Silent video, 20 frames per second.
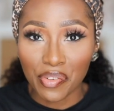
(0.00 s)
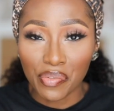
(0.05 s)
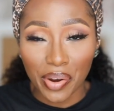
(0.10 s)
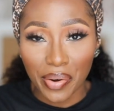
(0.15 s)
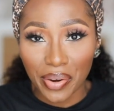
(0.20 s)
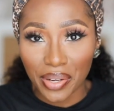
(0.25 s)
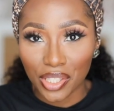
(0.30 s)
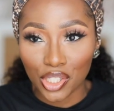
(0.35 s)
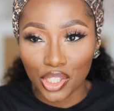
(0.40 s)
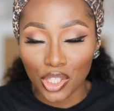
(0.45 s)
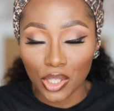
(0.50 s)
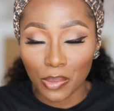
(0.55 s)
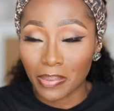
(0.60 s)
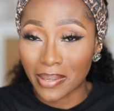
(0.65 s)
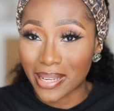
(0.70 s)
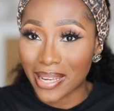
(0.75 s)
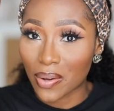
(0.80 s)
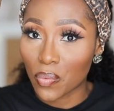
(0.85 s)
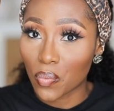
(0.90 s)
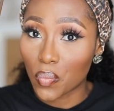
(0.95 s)
very cheap,
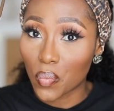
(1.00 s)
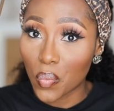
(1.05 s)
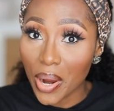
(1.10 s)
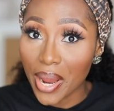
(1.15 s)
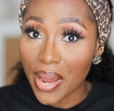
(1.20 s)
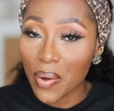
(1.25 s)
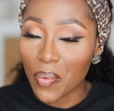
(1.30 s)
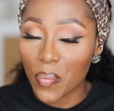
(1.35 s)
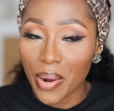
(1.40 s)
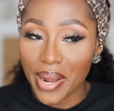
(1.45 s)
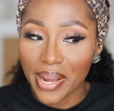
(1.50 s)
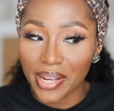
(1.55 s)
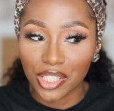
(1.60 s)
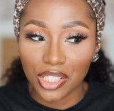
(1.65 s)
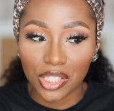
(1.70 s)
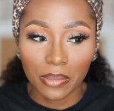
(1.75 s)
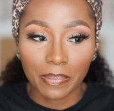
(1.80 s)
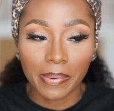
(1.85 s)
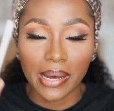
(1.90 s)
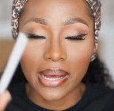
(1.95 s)
like way, way
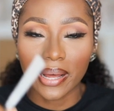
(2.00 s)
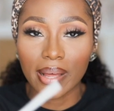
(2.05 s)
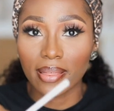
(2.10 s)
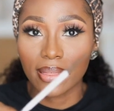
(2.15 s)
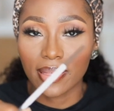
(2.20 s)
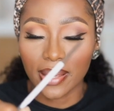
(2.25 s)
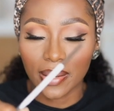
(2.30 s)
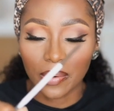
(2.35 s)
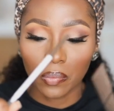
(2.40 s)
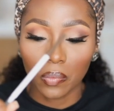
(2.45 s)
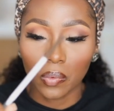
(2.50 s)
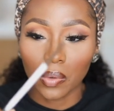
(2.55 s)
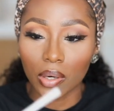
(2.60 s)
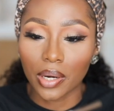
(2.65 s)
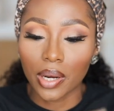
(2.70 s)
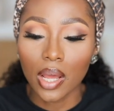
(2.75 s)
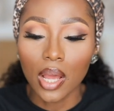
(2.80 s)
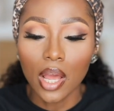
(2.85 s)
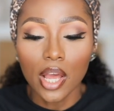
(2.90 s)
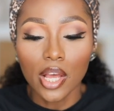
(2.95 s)
cheaper than
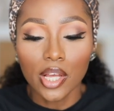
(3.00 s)
one.